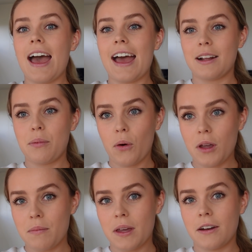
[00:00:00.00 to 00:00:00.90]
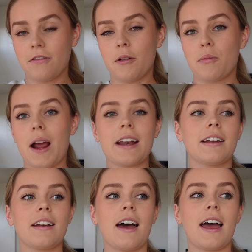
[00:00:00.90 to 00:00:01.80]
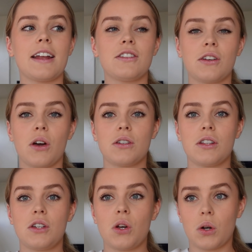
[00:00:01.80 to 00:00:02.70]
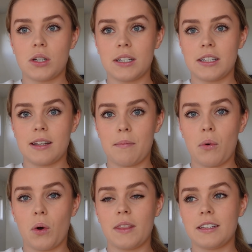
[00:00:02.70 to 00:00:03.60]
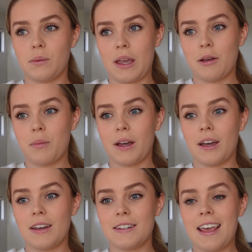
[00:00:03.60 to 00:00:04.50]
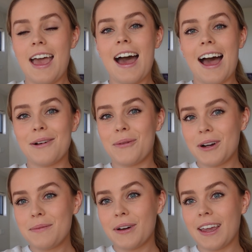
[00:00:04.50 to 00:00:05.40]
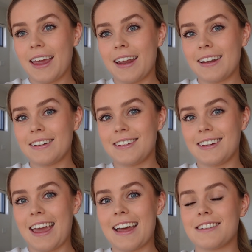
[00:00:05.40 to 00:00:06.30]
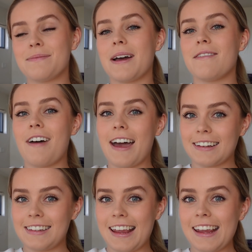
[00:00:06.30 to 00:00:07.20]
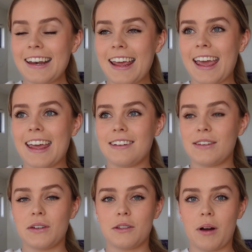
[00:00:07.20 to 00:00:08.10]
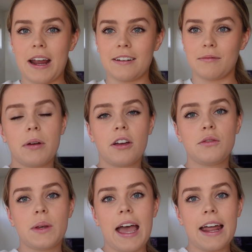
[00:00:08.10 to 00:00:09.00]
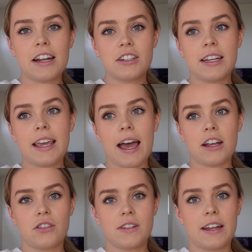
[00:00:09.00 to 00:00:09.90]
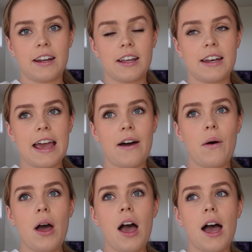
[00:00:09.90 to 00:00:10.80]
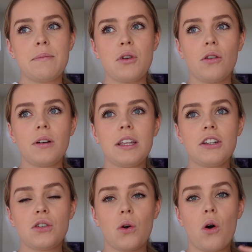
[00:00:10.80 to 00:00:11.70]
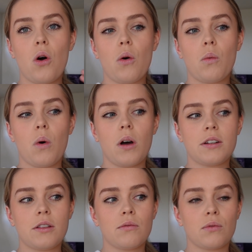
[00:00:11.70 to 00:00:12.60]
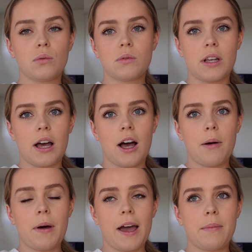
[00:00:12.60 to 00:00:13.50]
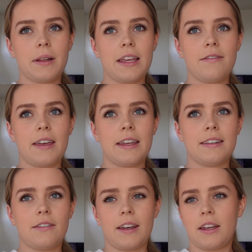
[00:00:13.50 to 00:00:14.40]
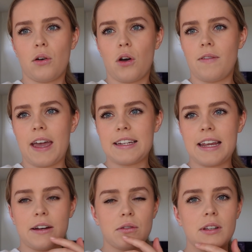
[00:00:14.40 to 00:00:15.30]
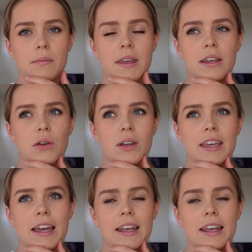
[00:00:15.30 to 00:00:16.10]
an appointment for Braydon and I to go to the doctors at some point this week because I wanna book in to get my vaccine and so does Braydon because we can actually get AstraZeneca now. I'm not really sure what the rules are, but I believe it is if like you're over 18 or something, you can get